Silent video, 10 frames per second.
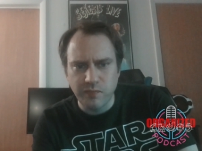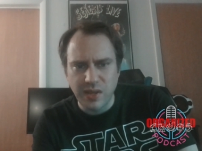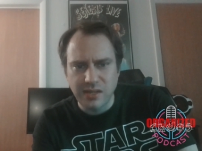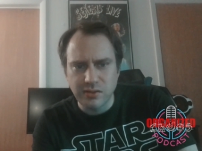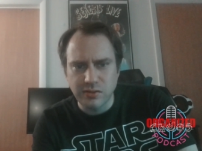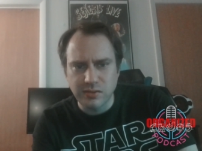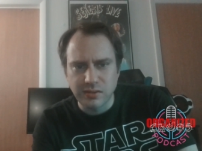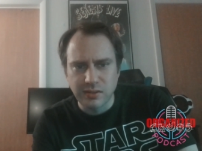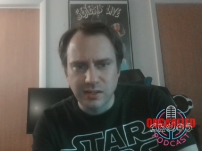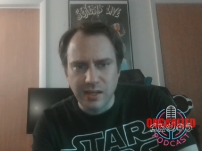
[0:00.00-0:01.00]
Bezos
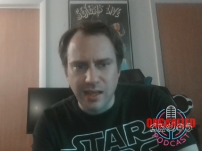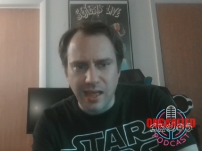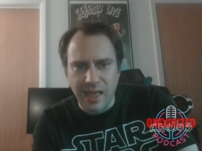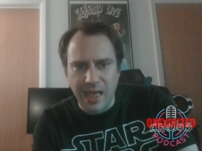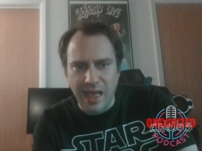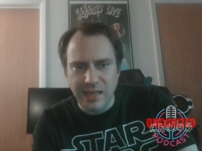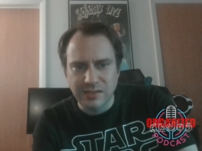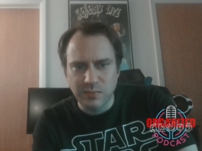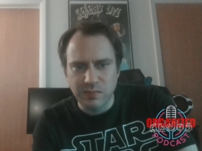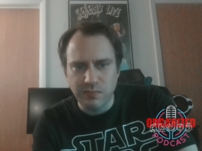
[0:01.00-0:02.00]

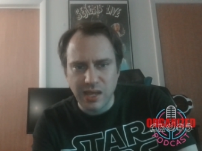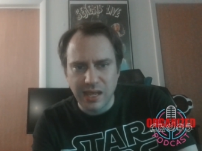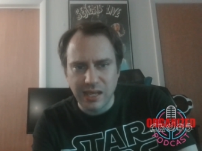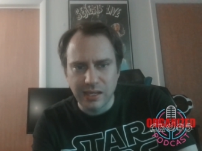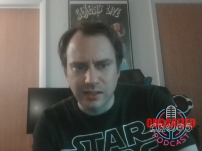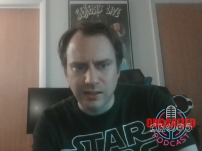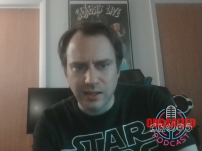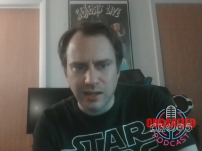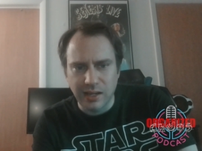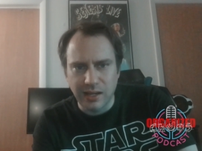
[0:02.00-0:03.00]
hasn't been paying
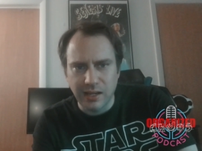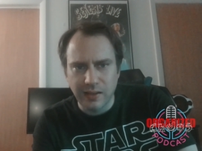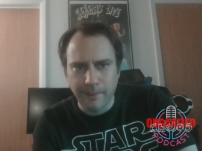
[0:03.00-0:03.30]
uh,